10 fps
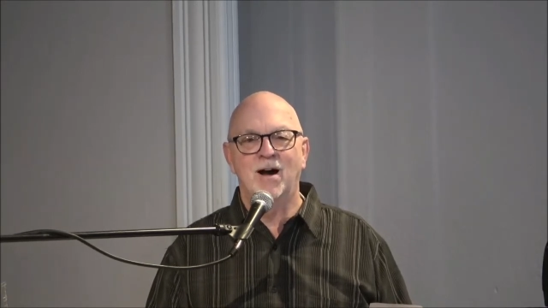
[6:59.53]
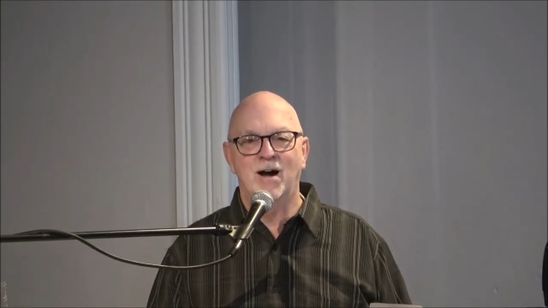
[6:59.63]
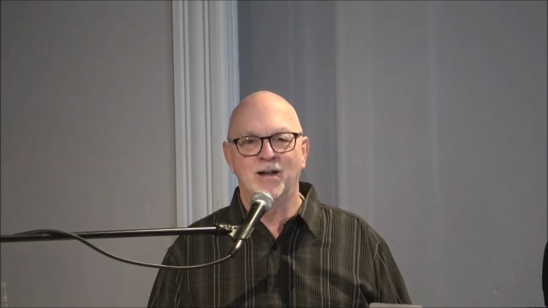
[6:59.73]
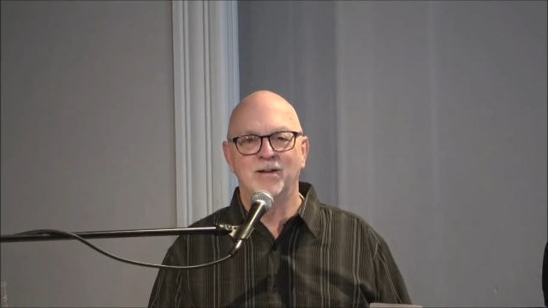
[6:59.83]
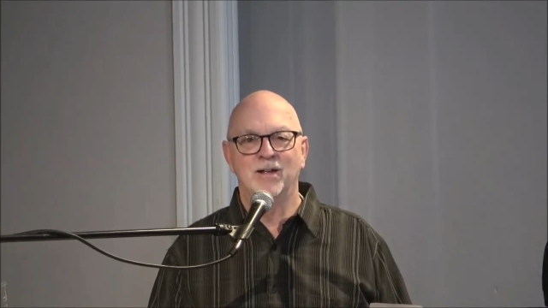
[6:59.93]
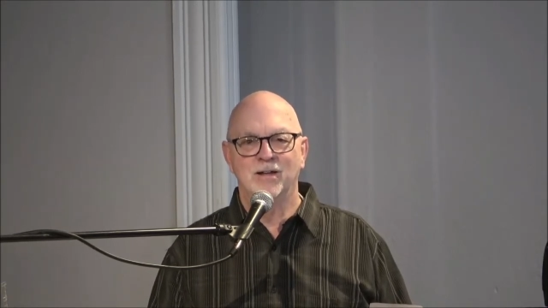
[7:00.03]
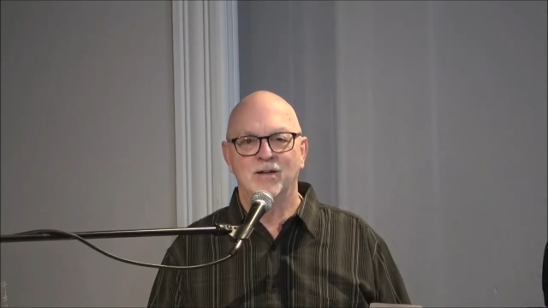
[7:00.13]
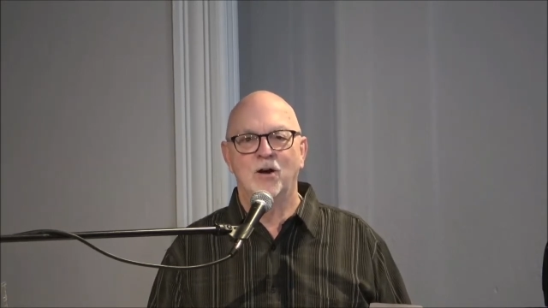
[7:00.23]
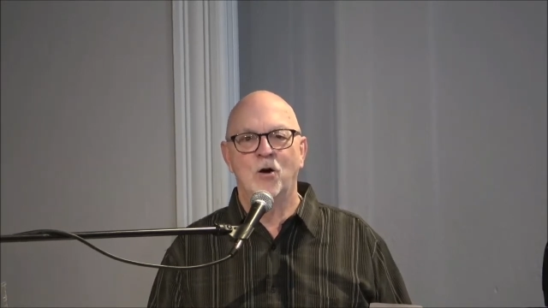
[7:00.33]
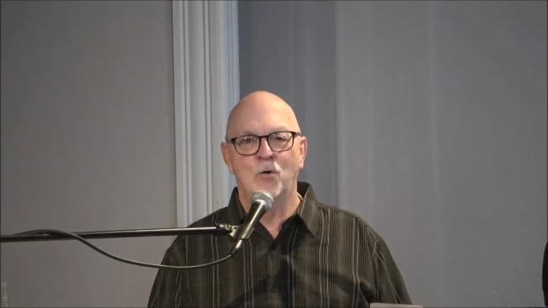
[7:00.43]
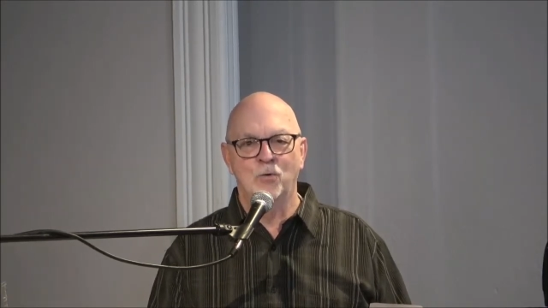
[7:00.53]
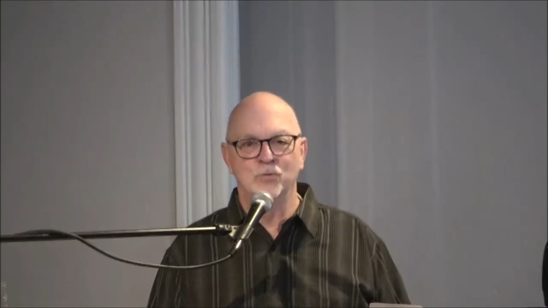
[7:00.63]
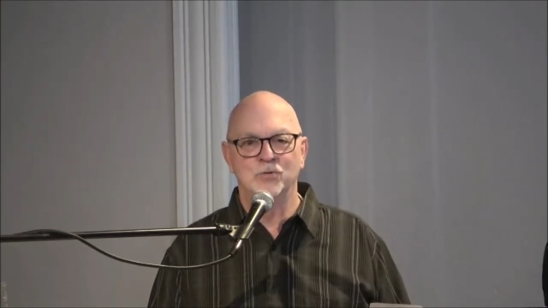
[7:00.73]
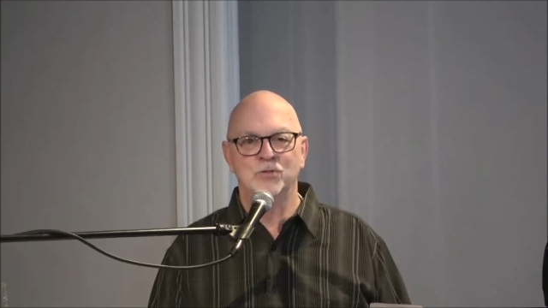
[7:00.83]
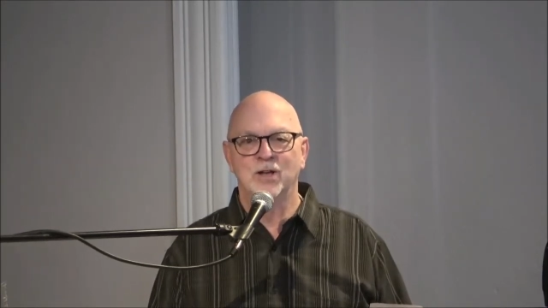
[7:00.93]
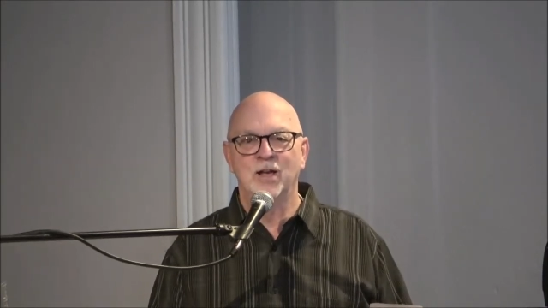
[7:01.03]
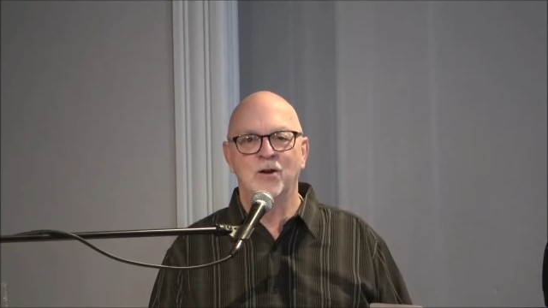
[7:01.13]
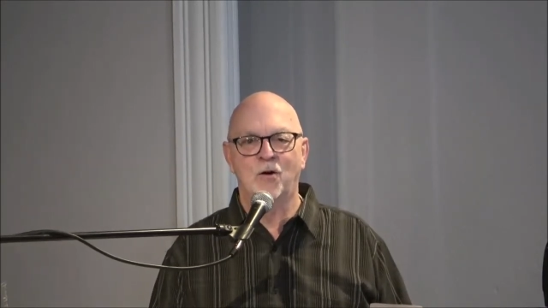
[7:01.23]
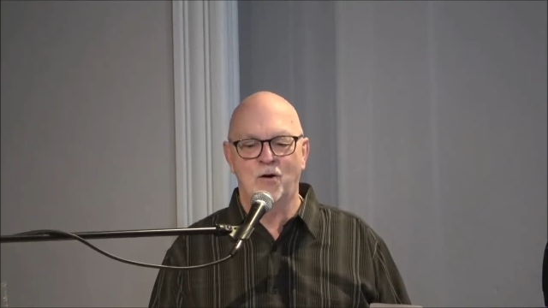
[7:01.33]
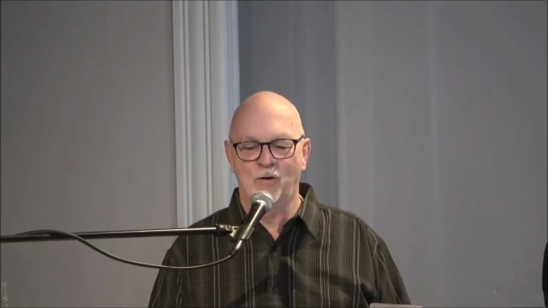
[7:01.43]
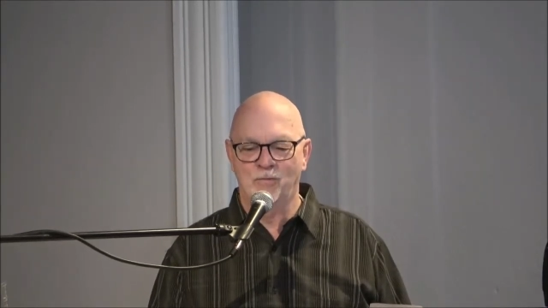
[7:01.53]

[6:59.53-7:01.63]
God owns it